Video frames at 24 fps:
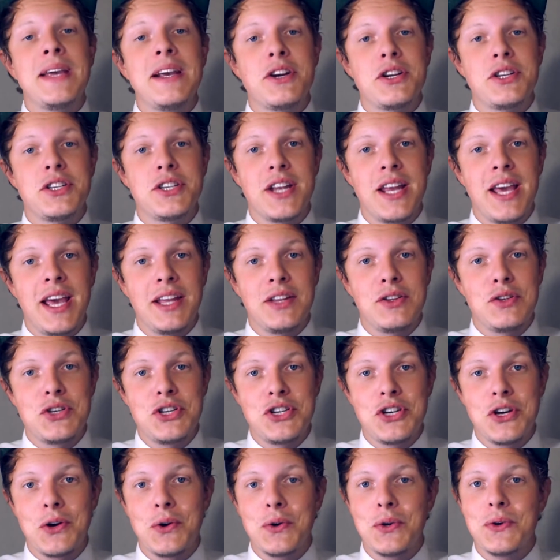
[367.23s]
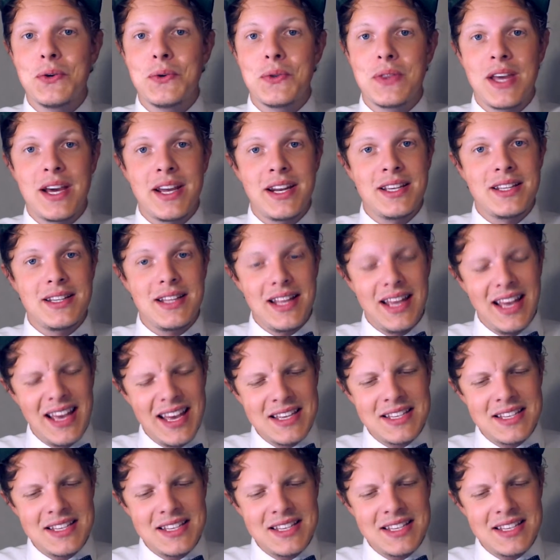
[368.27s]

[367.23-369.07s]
I'm here today to show you that it